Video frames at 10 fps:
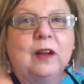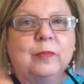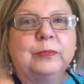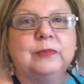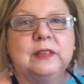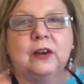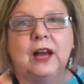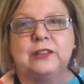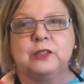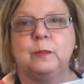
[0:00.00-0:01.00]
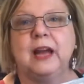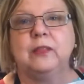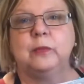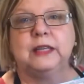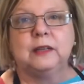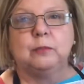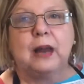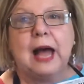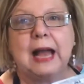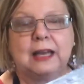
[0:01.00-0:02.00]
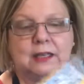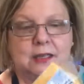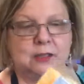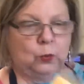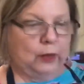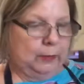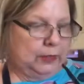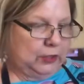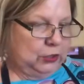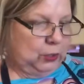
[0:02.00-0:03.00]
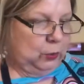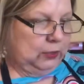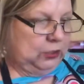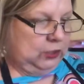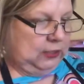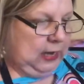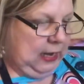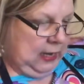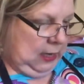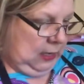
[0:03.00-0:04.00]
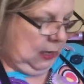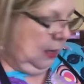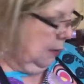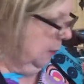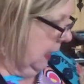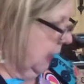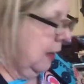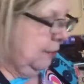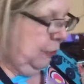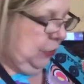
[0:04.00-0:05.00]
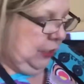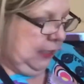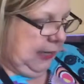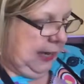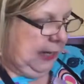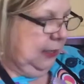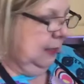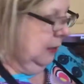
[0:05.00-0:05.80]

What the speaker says: I just buy the big block. So what I'm going to do is just make enough for today.